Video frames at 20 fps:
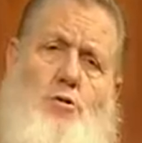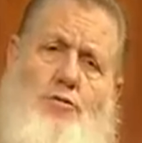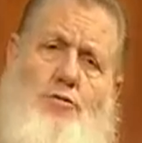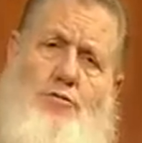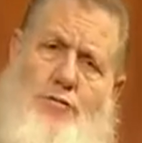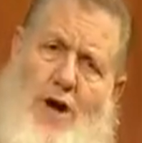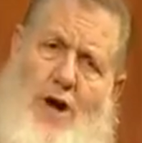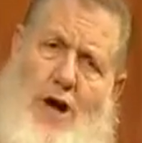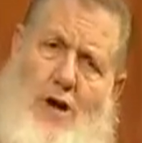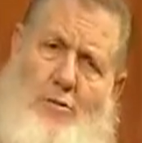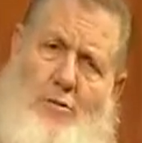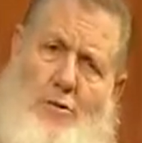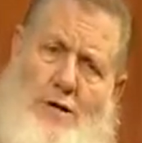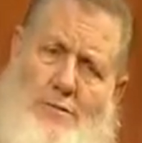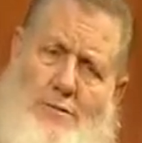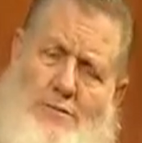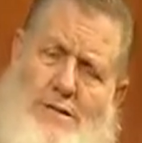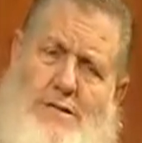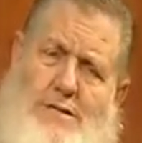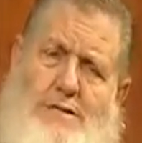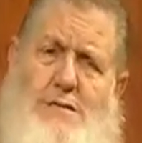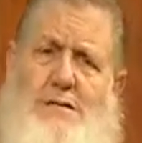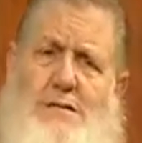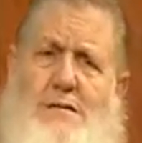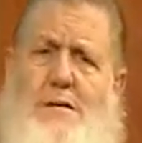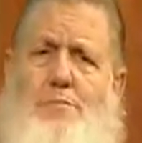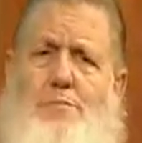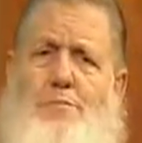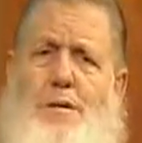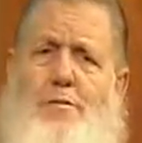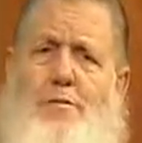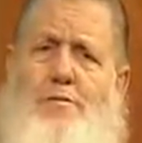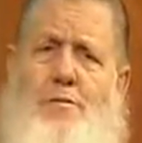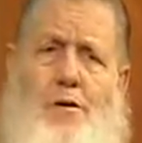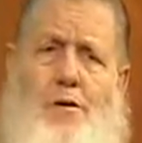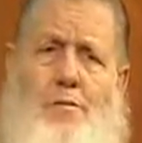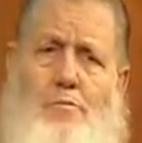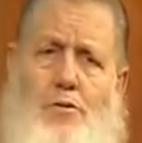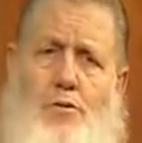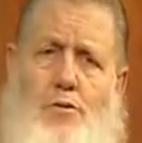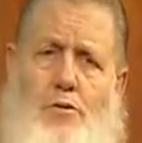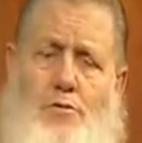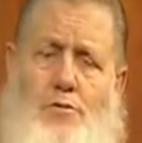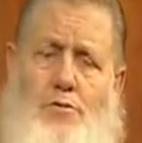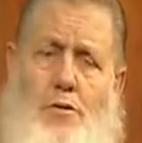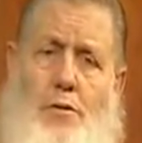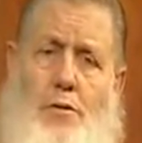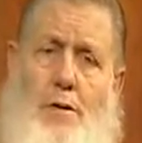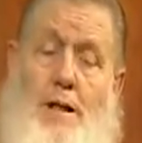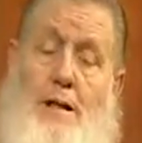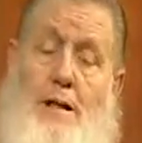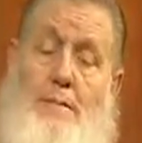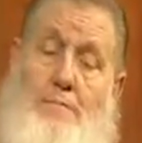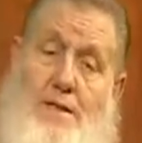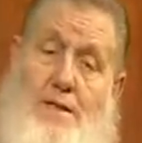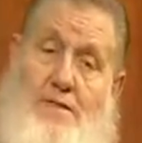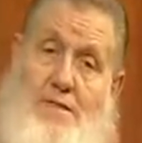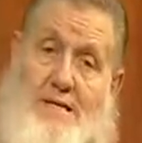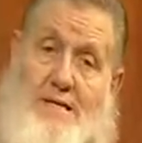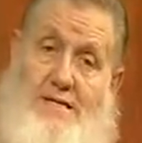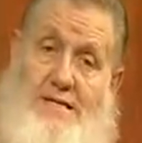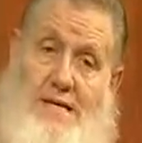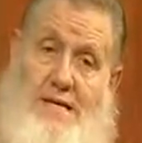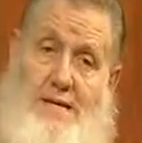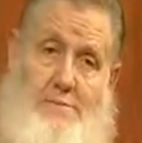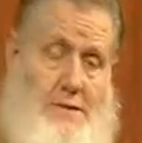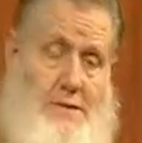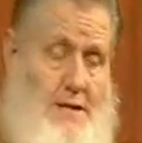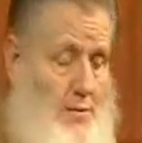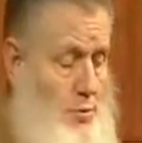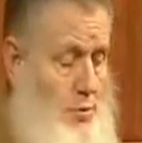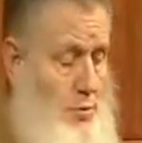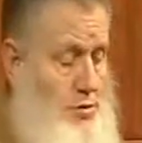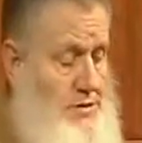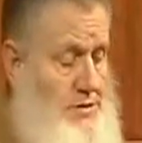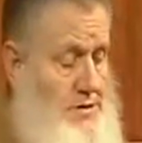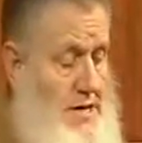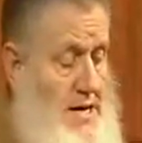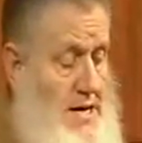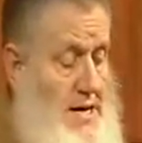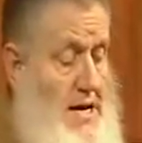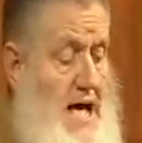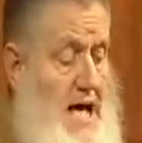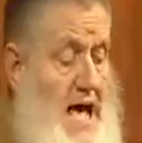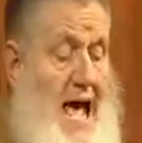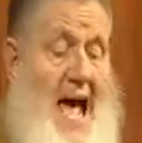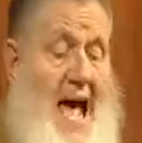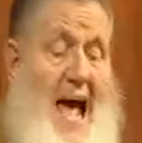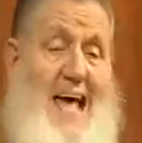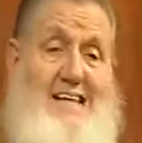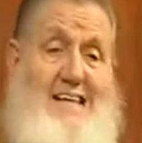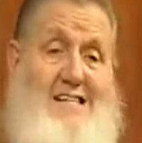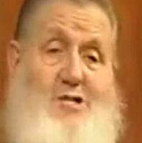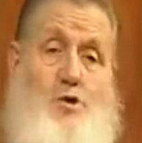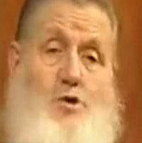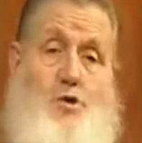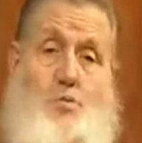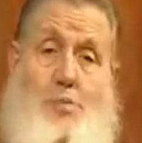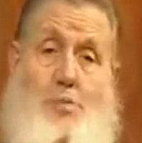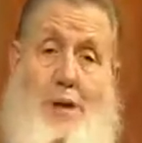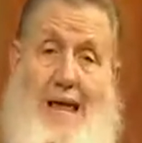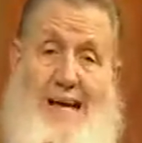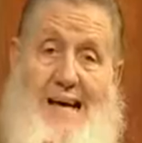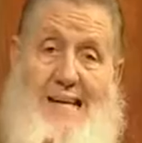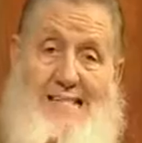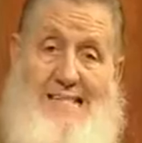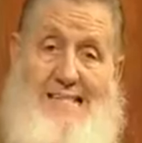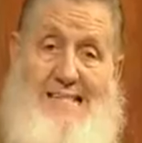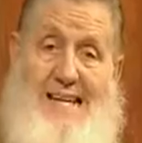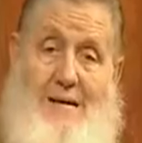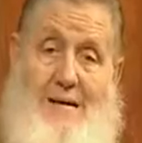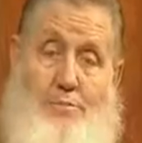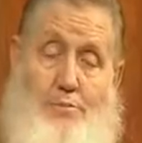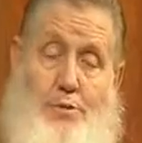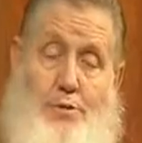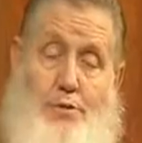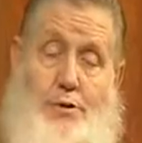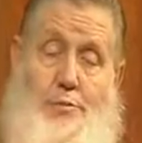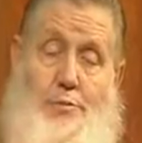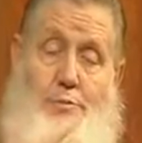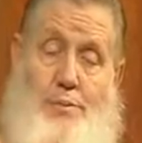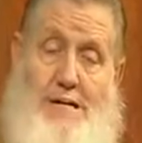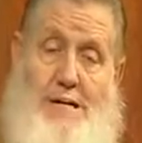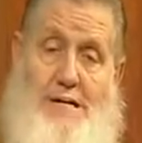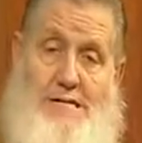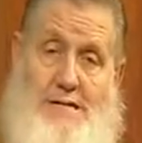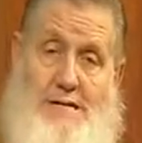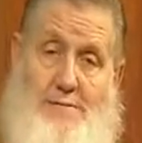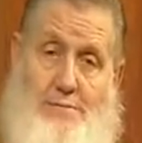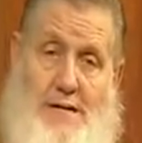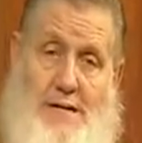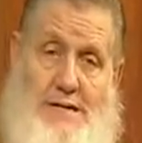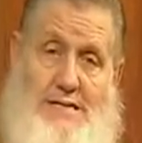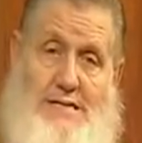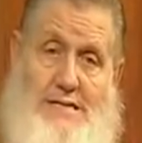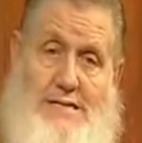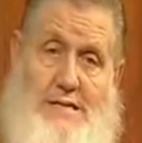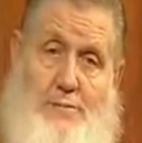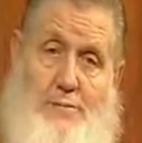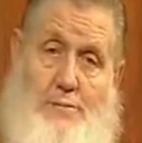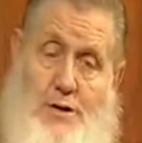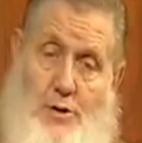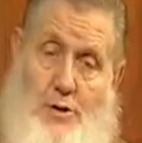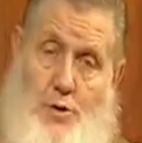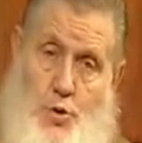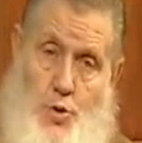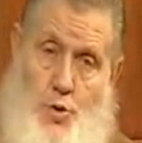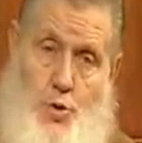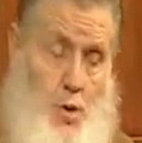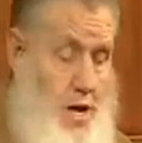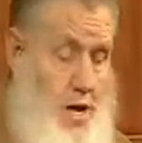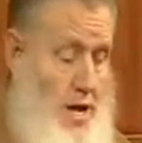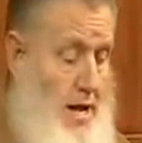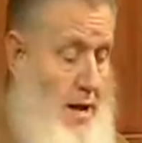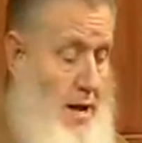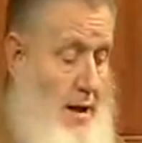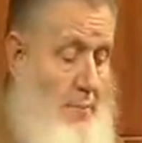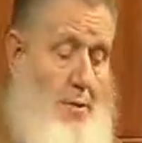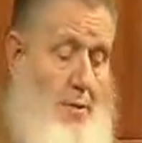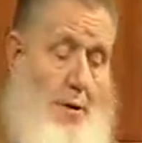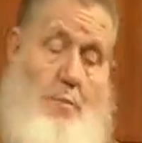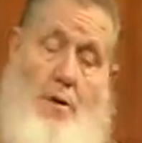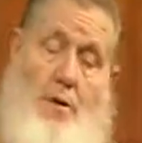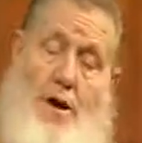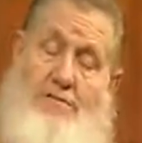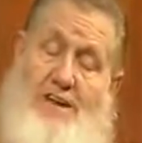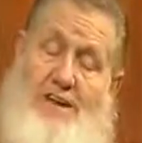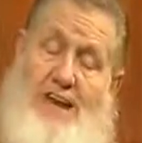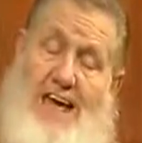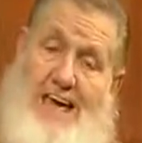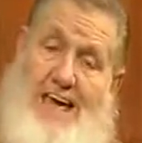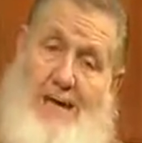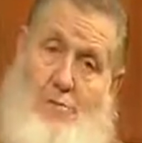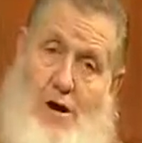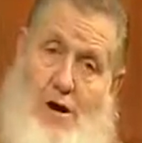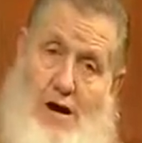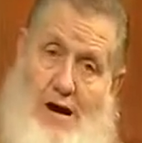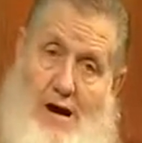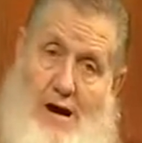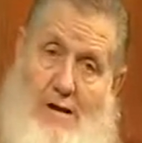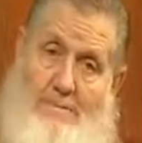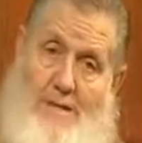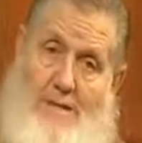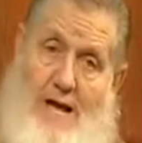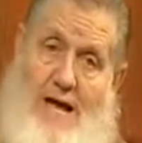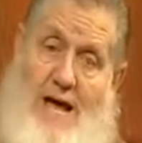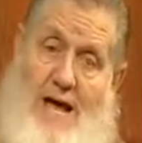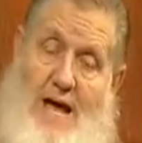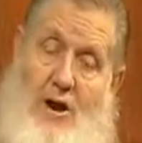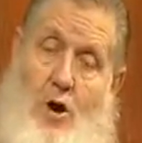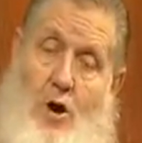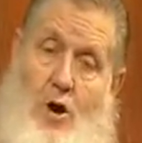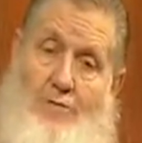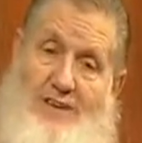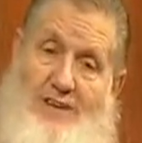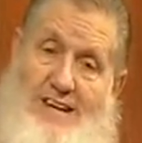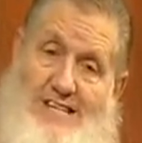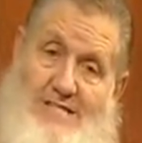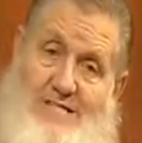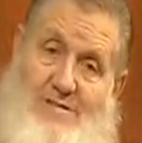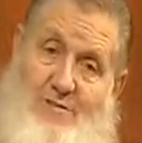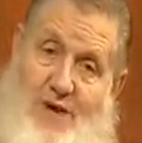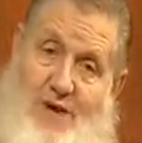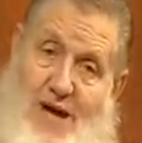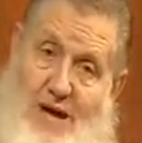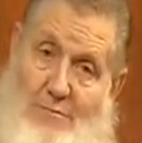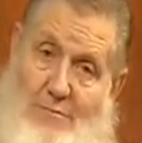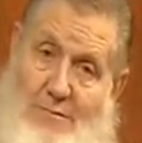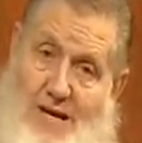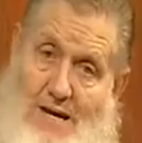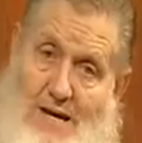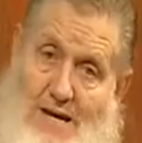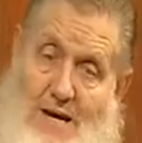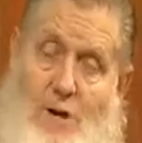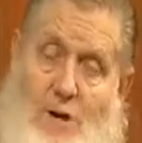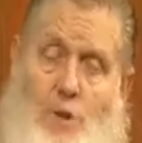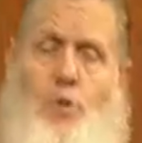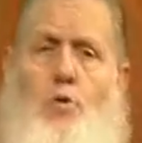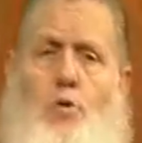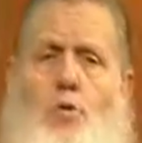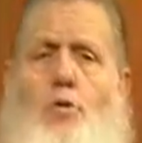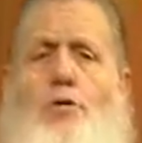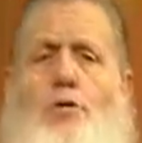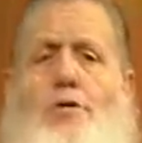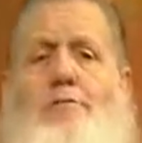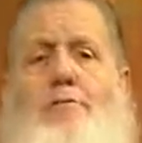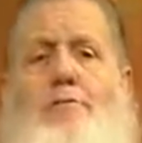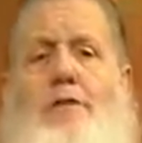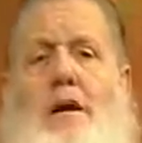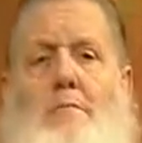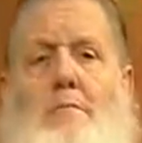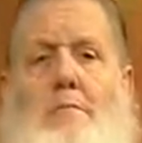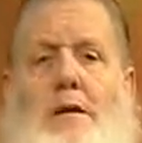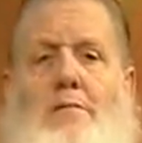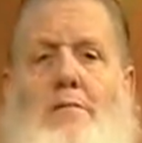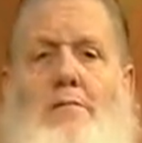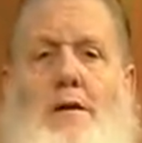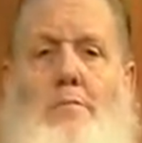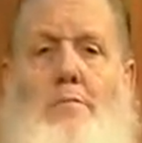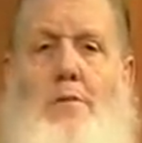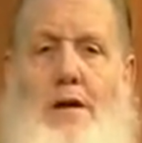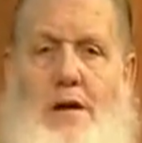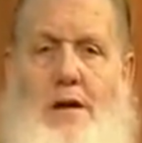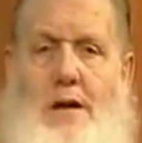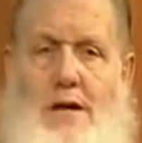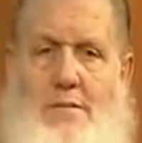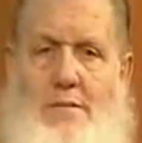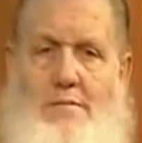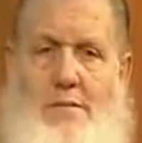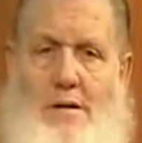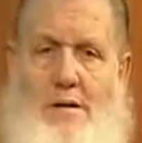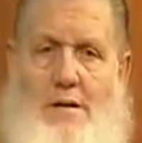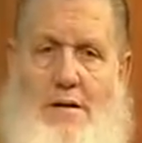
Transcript: who follow him, this is something very beautiful. At the same time, we're saying, as you blessed and put the peace and blessings upon who? The Prophet Abraham and all of his family. And who are the family of Abraham?